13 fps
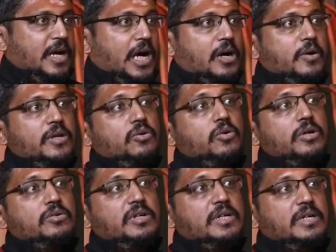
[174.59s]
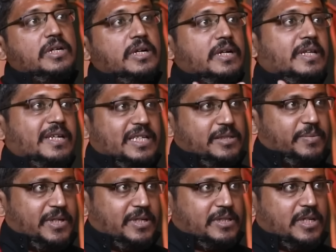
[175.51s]
How are you going to integrate that
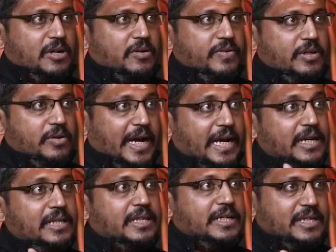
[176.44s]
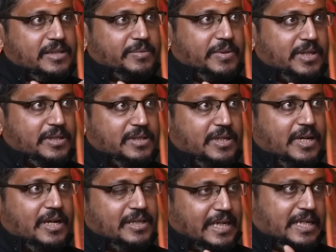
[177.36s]
experience? How will you handle that experience?
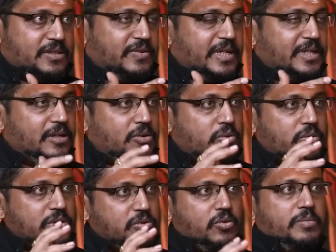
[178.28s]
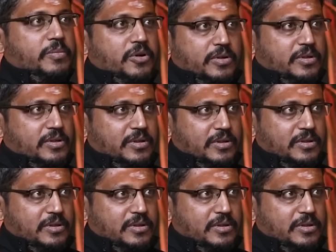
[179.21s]
That is where the guru is so important.